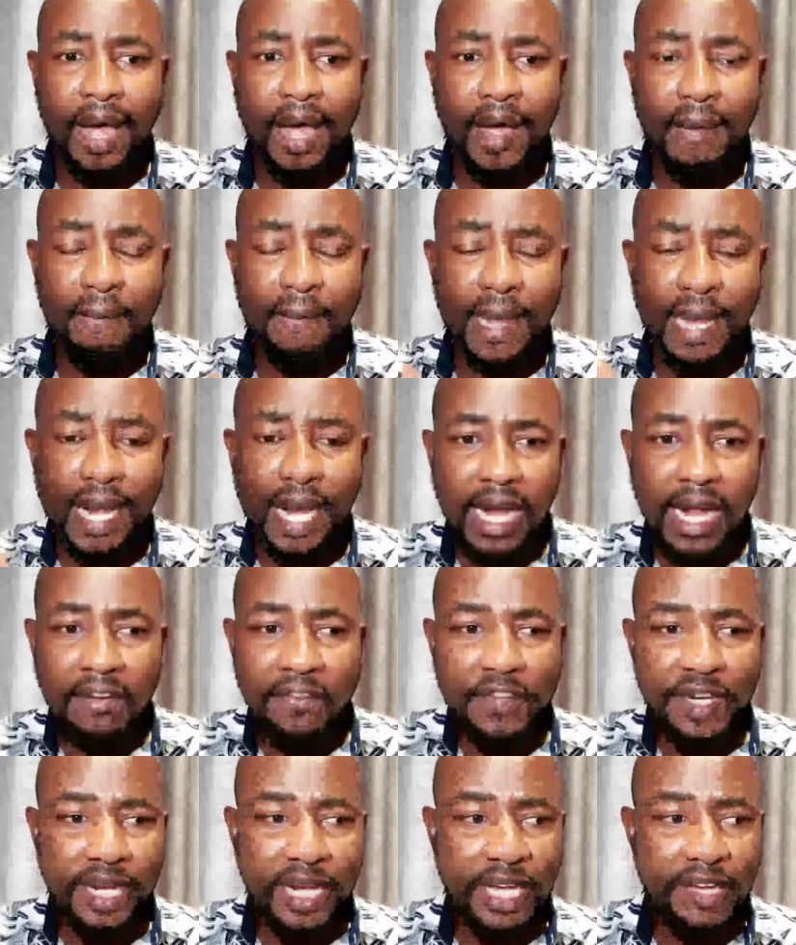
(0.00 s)
immediately
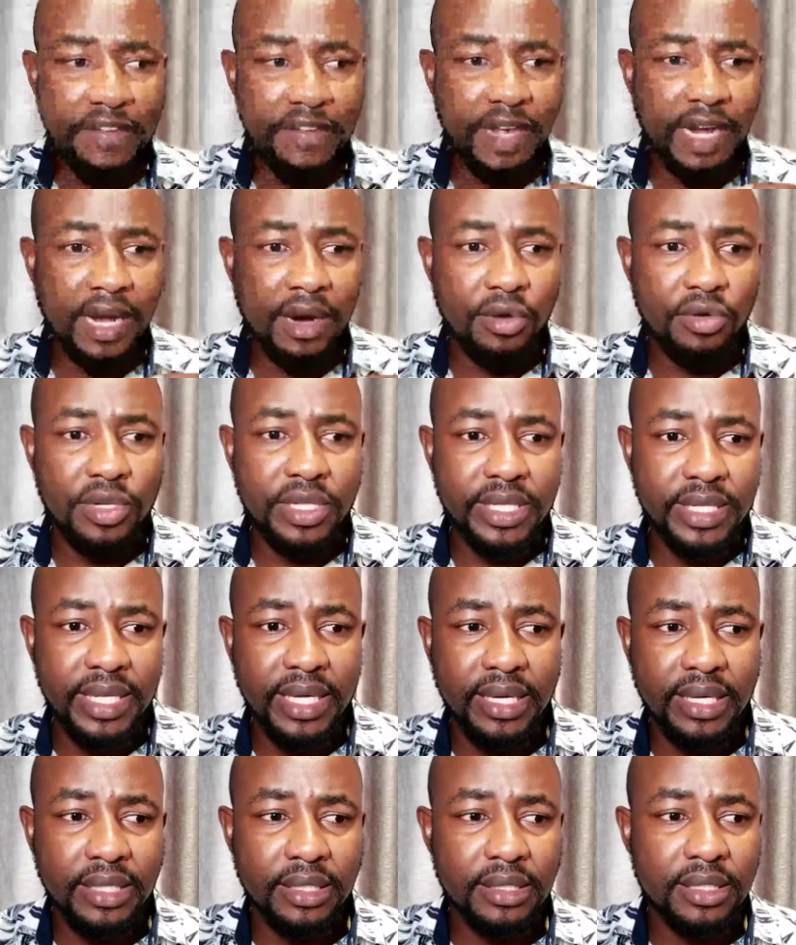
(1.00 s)
after giving out
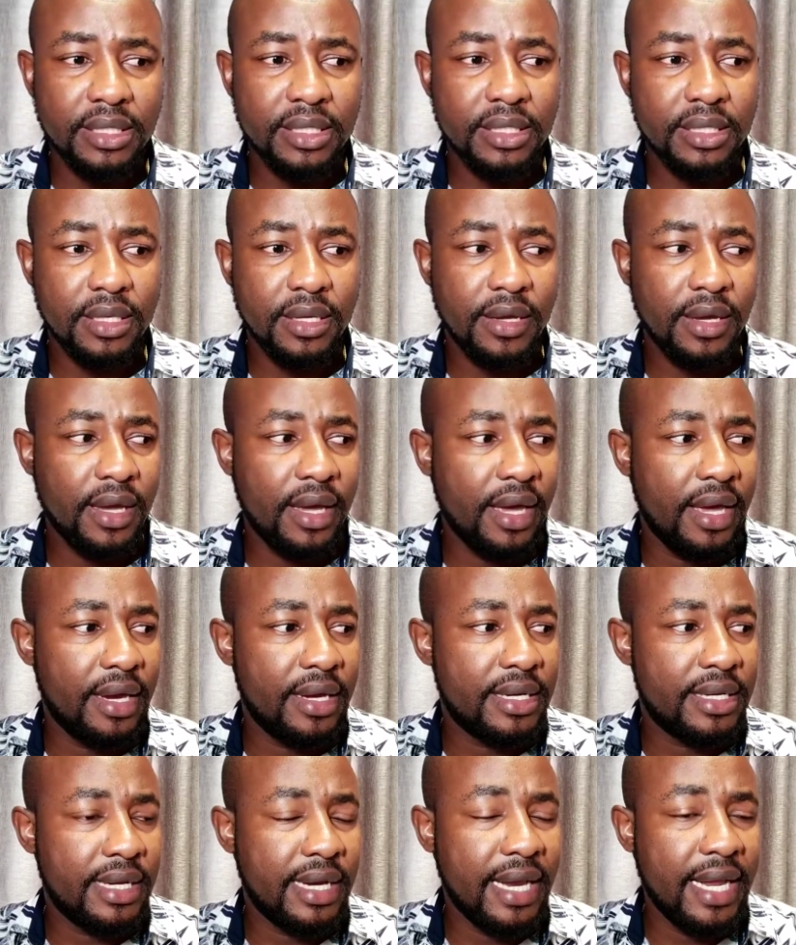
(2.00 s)
things
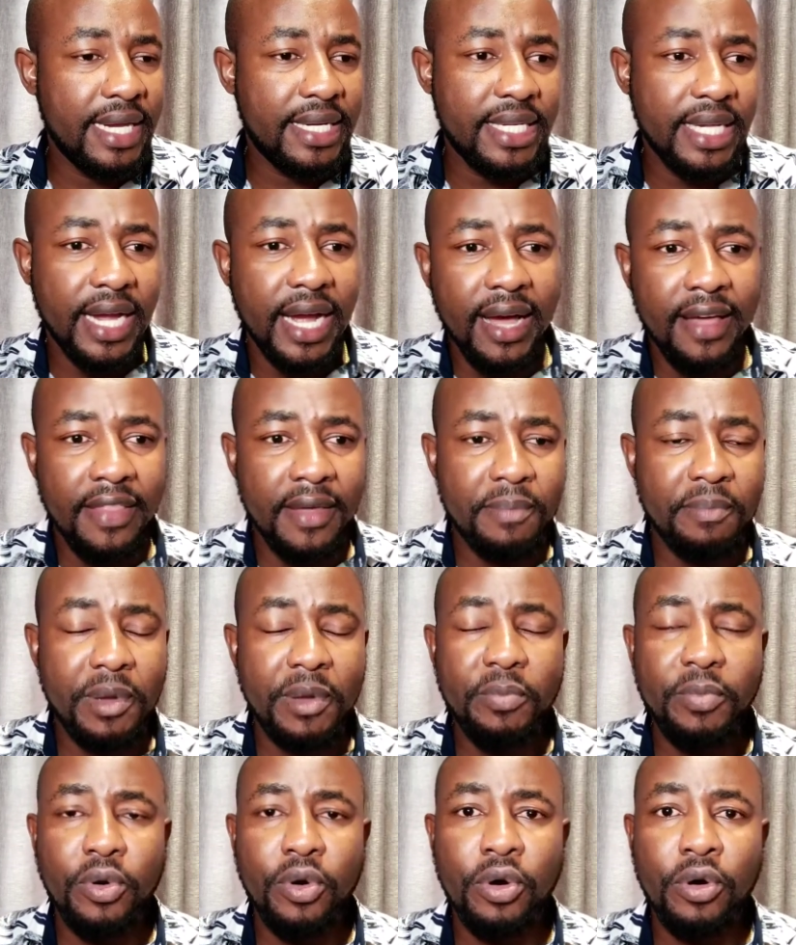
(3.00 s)
and letting other
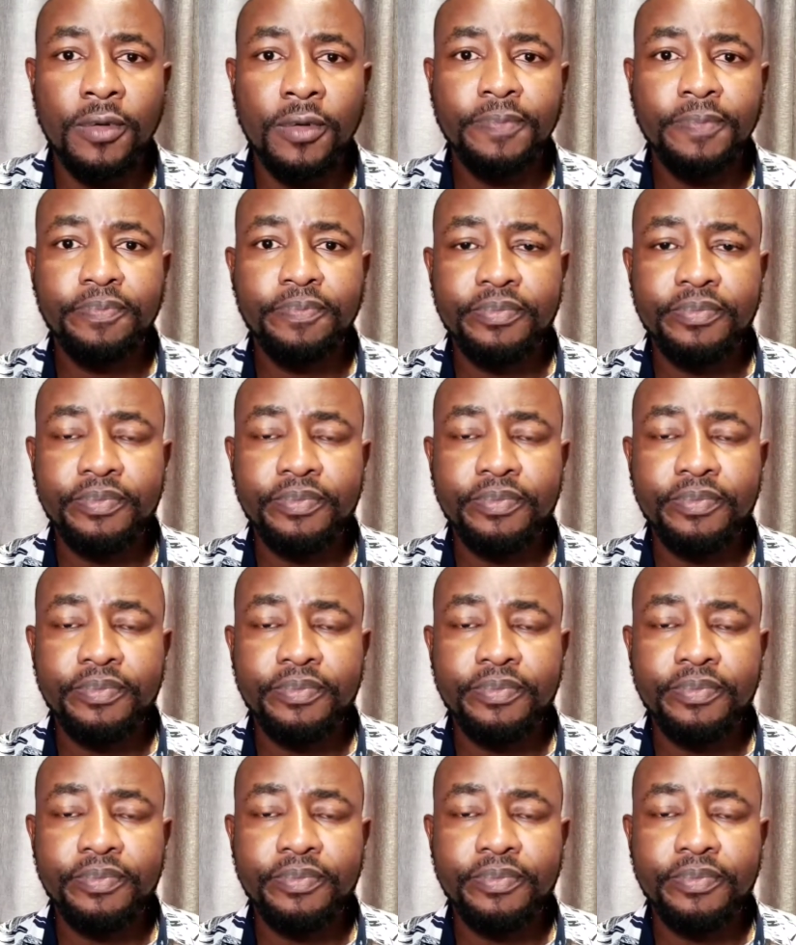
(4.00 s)
people,